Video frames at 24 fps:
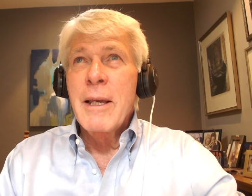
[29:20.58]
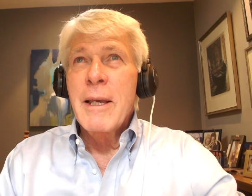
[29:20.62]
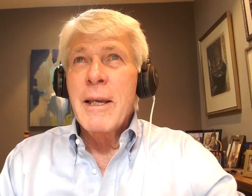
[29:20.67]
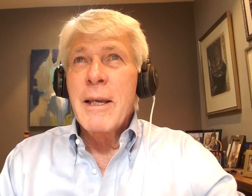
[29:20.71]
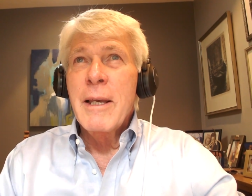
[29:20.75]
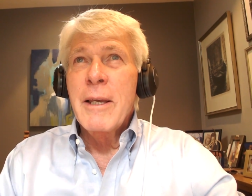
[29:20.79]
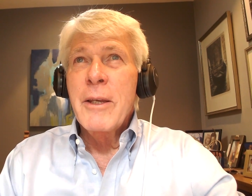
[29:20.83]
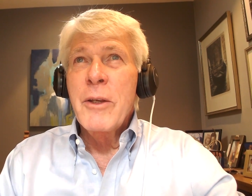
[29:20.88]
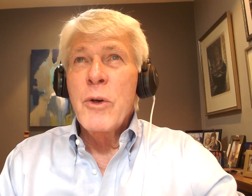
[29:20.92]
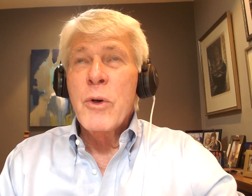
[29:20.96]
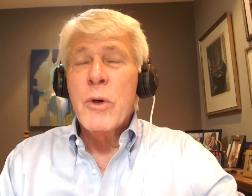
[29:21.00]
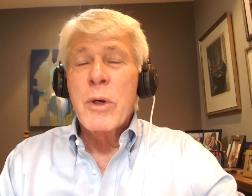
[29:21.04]

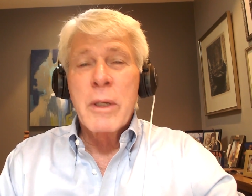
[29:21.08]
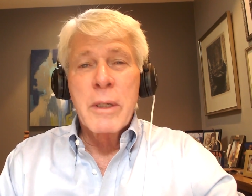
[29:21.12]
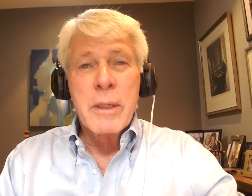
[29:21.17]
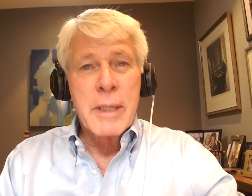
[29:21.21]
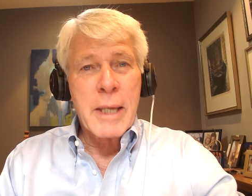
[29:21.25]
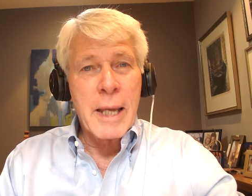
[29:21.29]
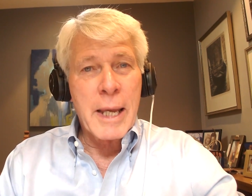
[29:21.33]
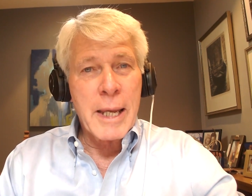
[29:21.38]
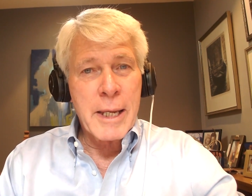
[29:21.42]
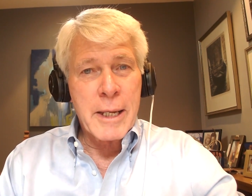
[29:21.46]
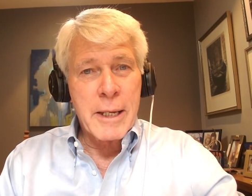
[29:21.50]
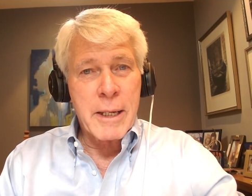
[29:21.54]
You could
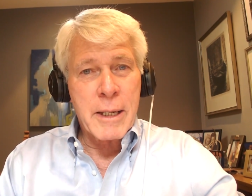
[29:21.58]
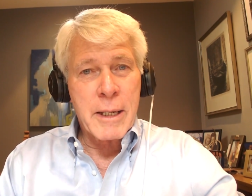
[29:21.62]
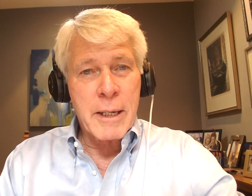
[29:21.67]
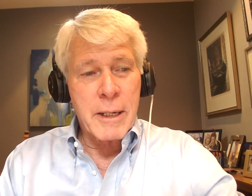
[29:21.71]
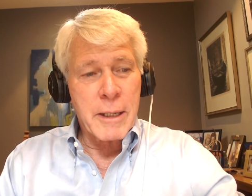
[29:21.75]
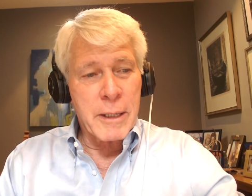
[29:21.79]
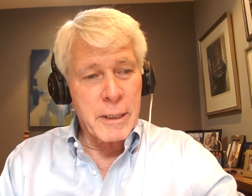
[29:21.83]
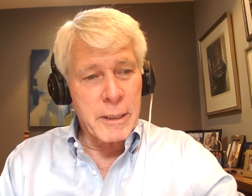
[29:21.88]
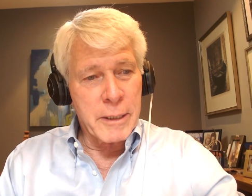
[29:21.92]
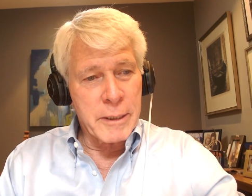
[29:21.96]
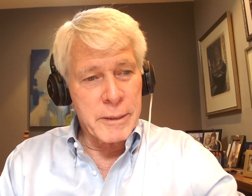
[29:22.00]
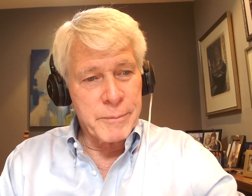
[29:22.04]
take
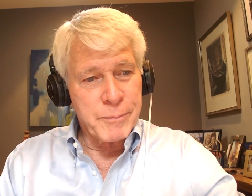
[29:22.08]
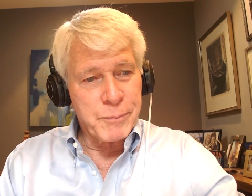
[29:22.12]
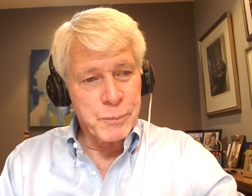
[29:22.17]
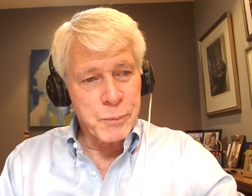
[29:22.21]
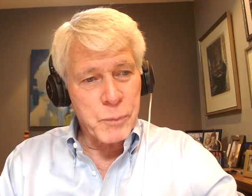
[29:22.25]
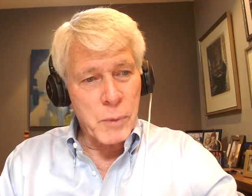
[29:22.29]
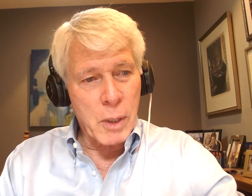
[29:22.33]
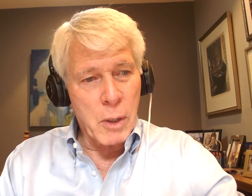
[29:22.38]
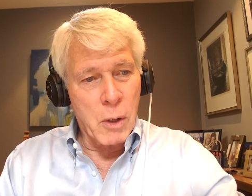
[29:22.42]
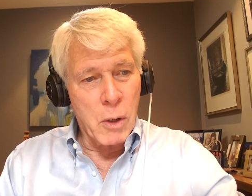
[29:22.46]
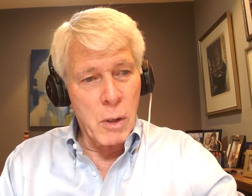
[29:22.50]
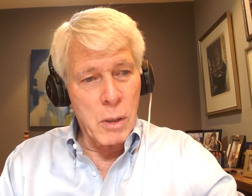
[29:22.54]

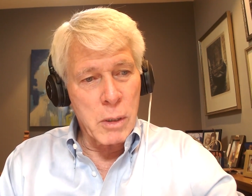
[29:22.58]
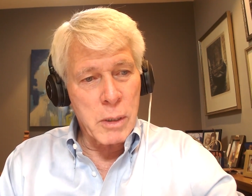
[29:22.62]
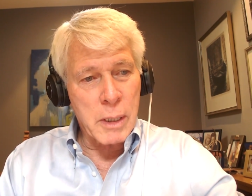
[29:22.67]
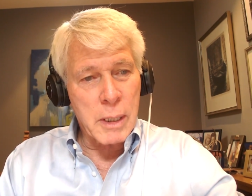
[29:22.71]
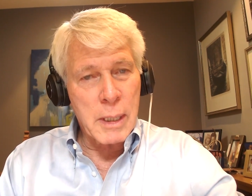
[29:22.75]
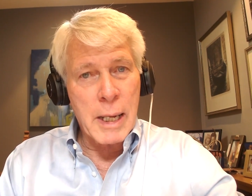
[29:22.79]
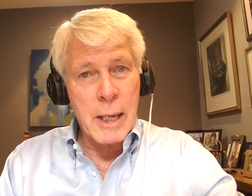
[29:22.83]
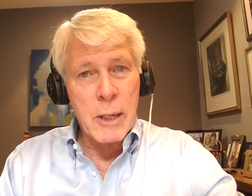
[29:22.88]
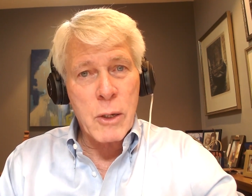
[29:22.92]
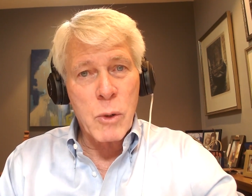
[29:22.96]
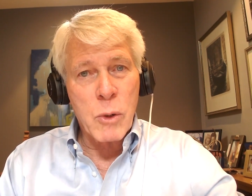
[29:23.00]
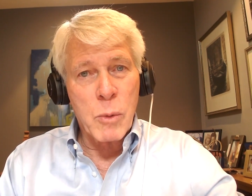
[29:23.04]
all the
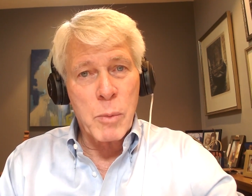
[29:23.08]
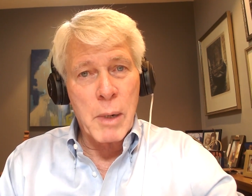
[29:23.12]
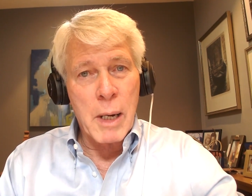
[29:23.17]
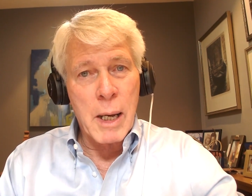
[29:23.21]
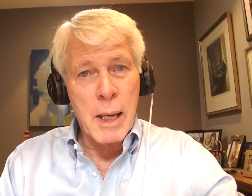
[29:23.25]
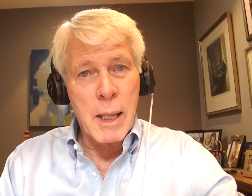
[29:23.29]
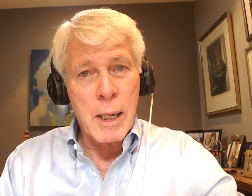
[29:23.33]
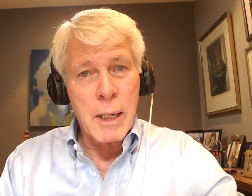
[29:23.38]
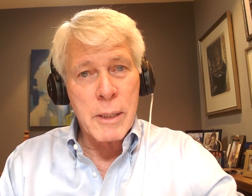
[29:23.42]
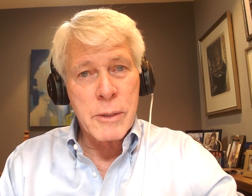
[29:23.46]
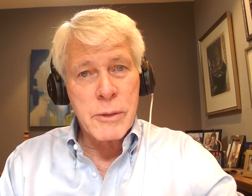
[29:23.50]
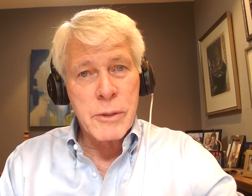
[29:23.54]

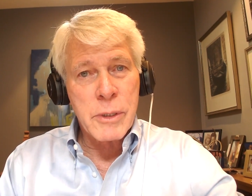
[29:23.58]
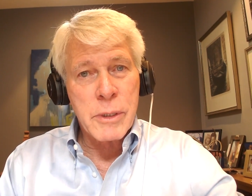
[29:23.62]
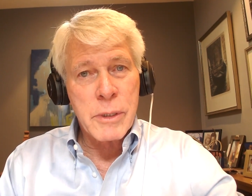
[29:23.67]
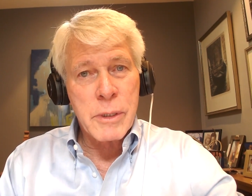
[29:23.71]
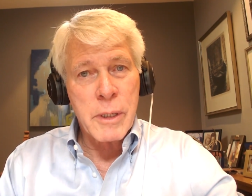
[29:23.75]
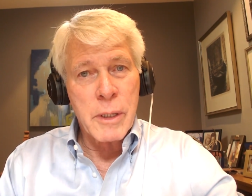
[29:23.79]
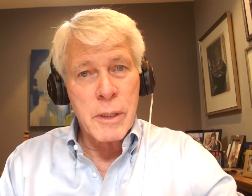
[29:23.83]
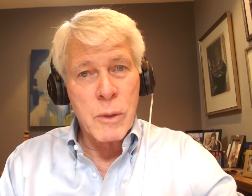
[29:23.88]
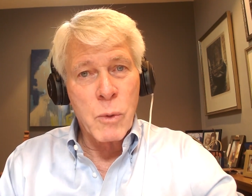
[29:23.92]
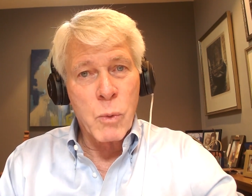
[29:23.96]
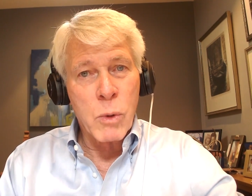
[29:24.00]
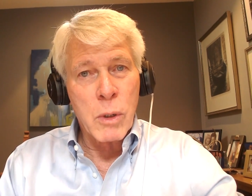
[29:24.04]
glycobiologists
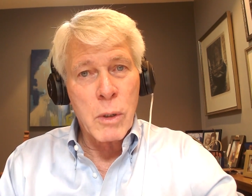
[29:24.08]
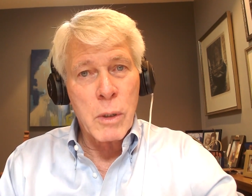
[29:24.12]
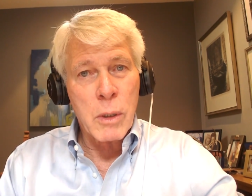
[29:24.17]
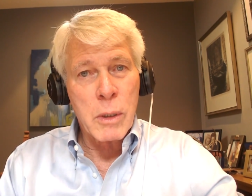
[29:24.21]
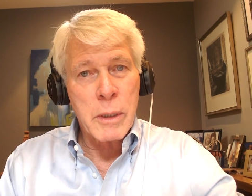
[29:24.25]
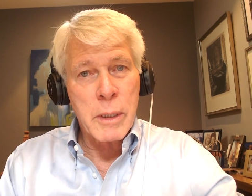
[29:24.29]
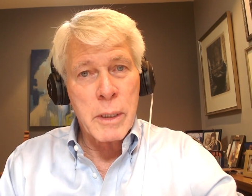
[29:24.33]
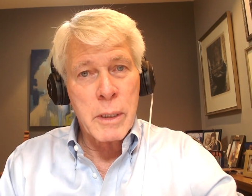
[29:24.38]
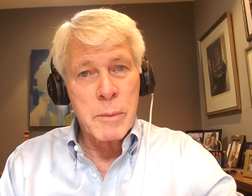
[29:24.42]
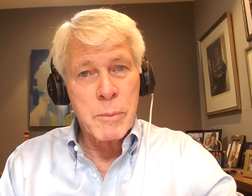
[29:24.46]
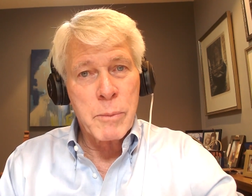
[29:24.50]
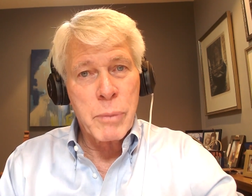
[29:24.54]
in the world
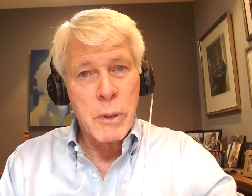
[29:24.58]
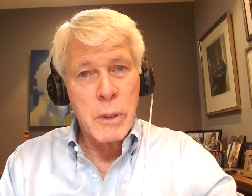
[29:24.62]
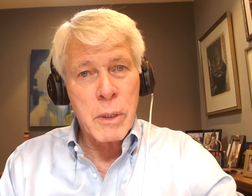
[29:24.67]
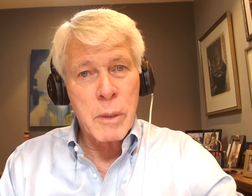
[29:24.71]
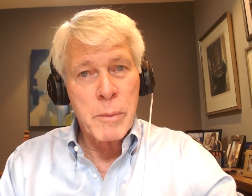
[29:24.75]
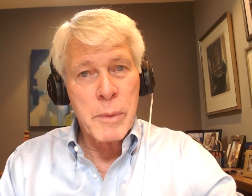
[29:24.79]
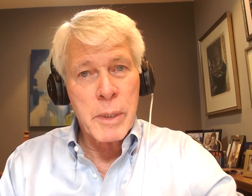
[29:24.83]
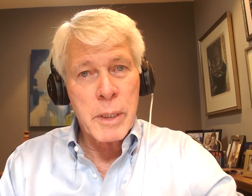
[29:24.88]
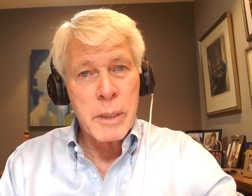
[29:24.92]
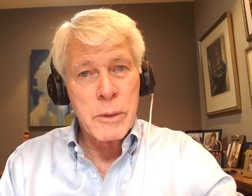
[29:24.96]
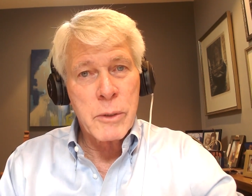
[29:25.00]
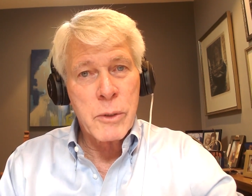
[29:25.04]
and put them
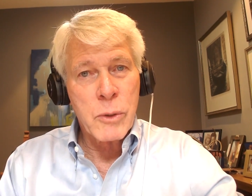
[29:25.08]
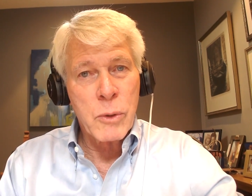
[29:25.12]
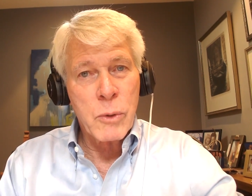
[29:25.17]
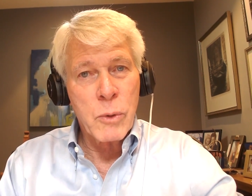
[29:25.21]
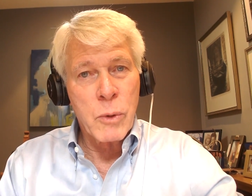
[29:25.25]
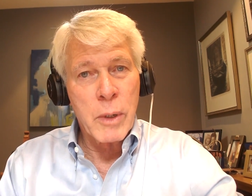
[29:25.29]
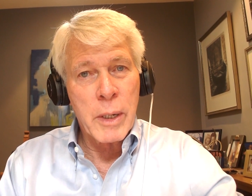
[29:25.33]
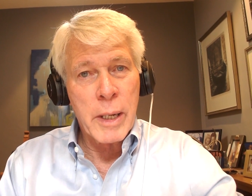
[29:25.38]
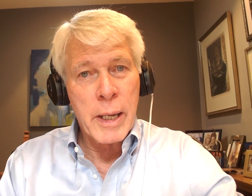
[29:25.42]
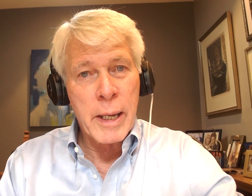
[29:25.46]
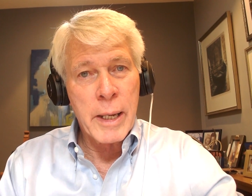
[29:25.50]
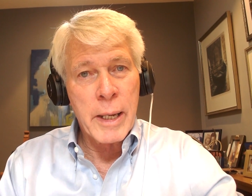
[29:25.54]

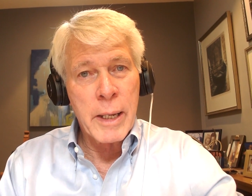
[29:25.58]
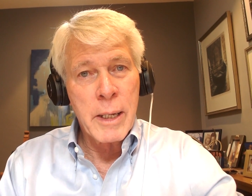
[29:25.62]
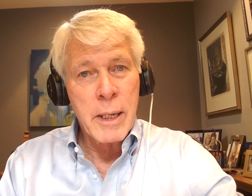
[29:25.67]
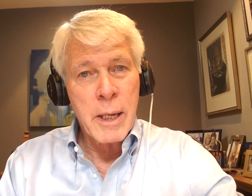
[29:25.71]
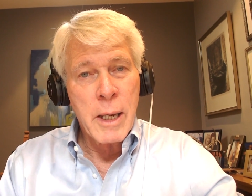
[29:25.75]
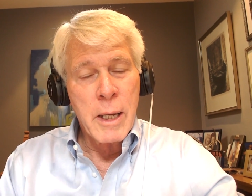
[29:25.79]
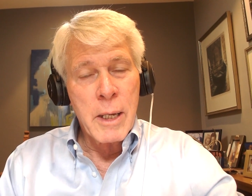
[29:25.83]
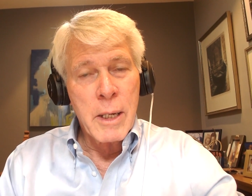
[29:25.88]
into a